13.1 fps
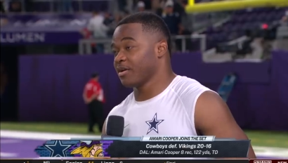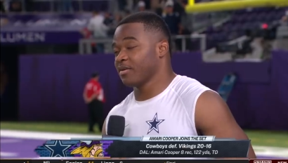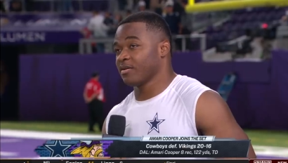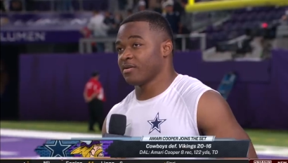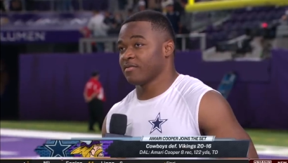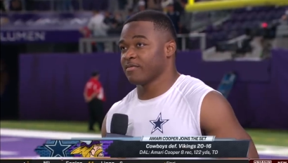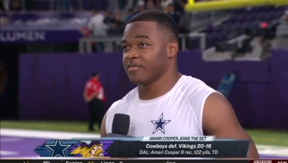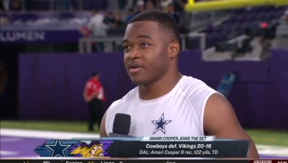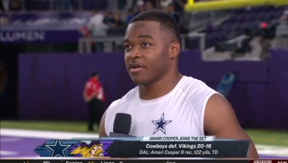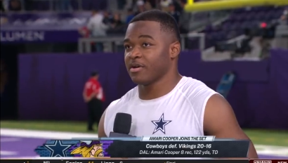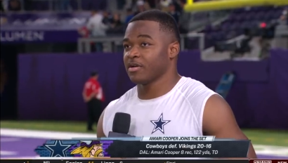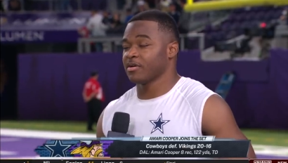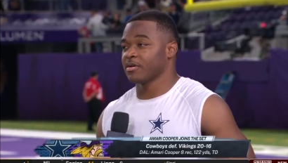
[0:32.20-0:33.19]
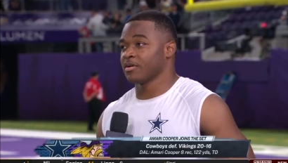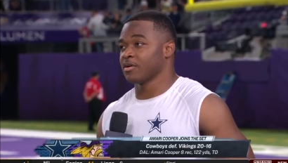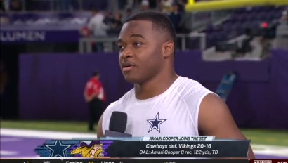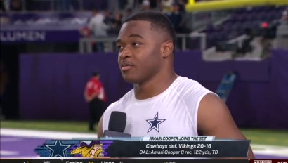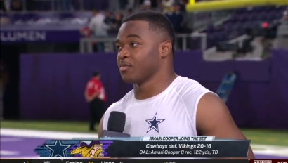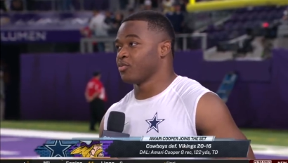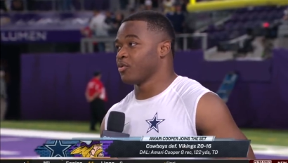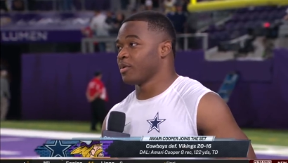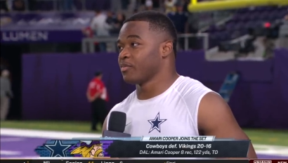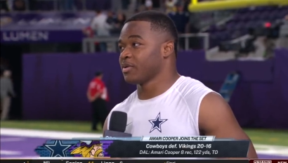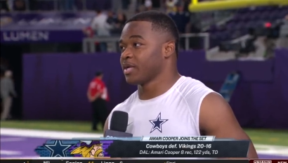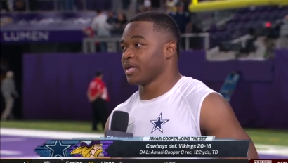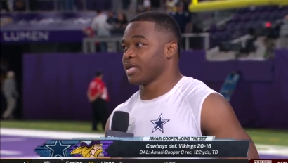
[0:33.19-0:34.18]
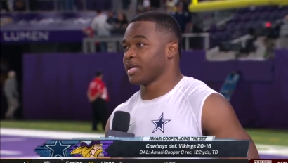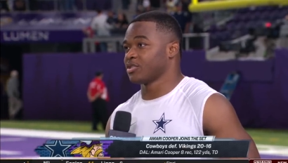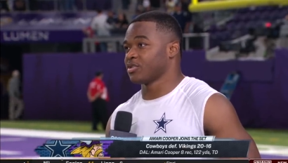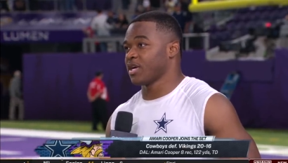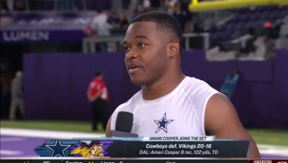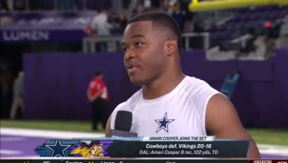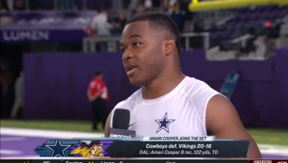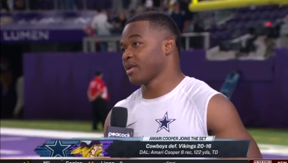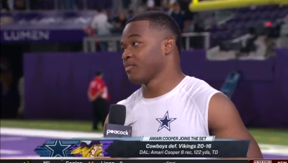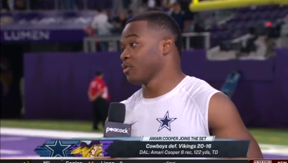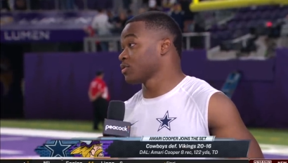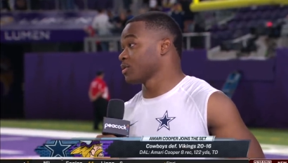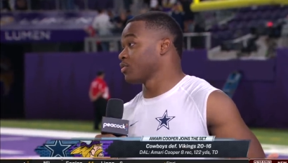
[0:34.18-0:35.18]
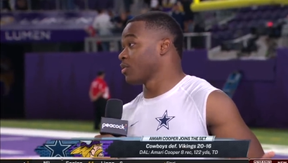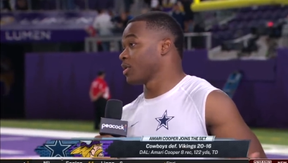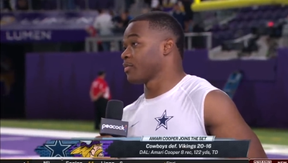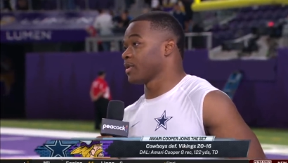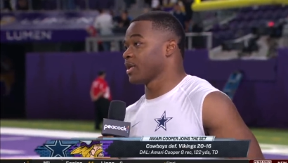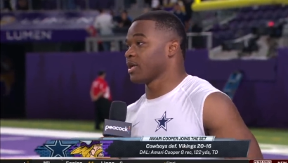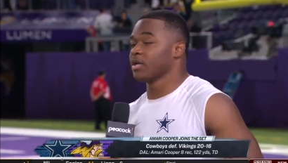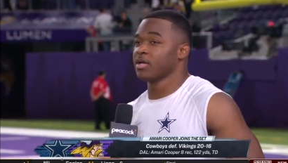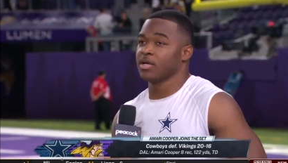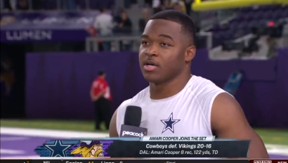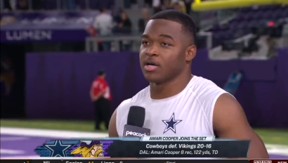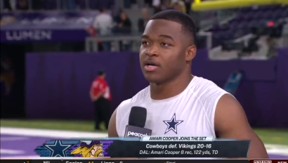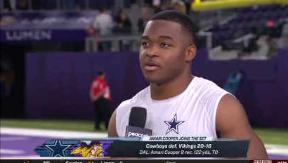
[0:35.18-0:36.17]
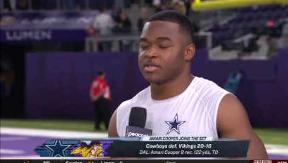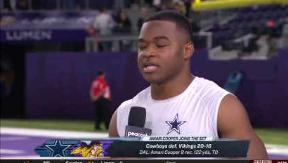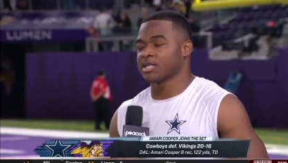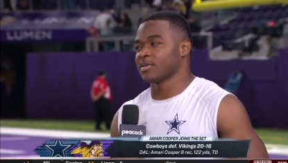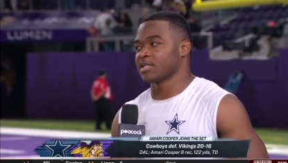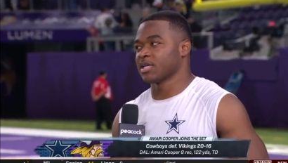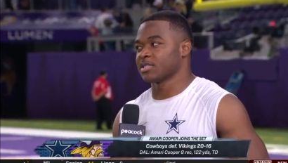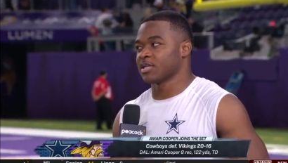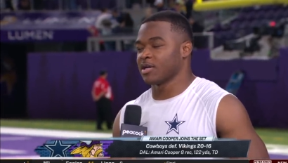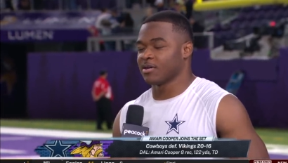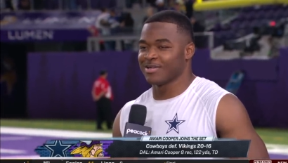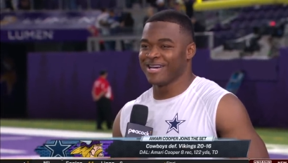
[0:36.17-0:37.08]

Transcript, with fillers: made a, a very um, important play in that drive. Probably the most important play uh, yep. uh, besides uh, my touchdown.